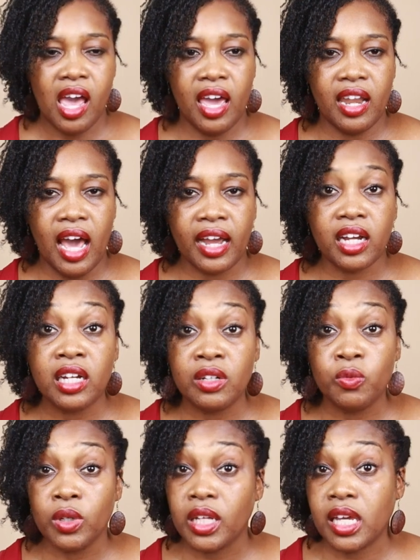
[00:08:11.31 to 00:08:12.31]
and I
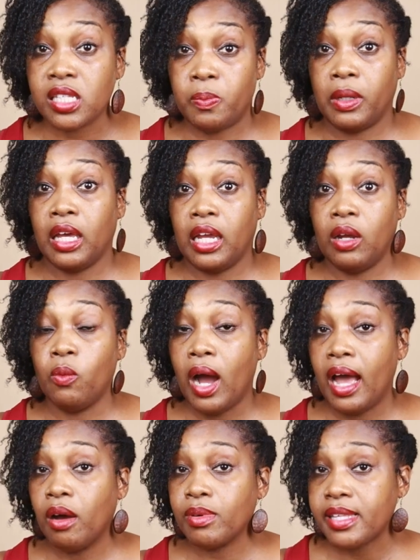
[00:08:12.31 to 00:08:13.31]
couldn't really explain
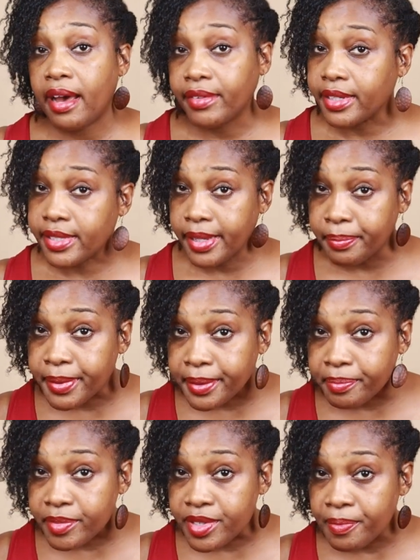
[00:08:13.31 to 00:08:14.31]
why I was having these
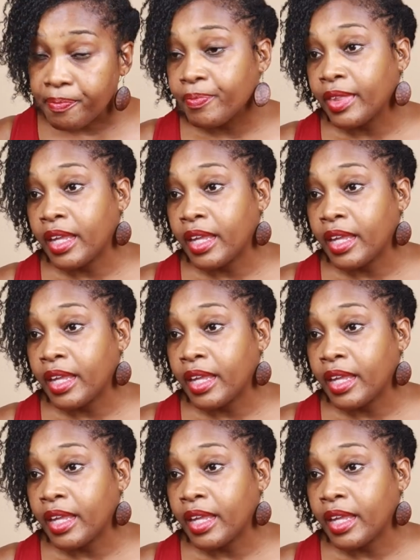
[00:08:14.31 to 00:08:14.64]
symptoms.